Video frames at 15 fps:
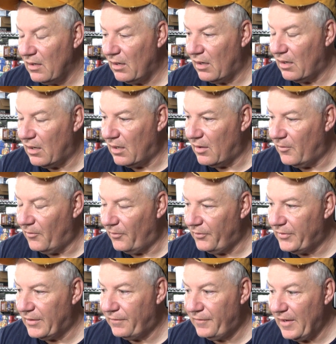Um,
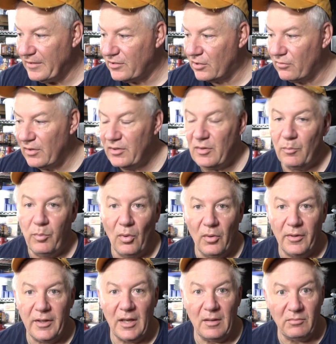Defense Grid, the
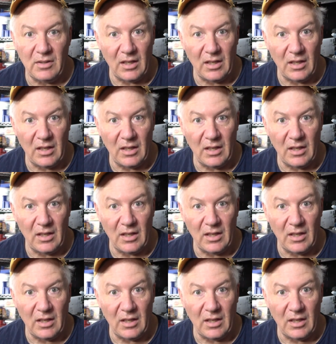board game,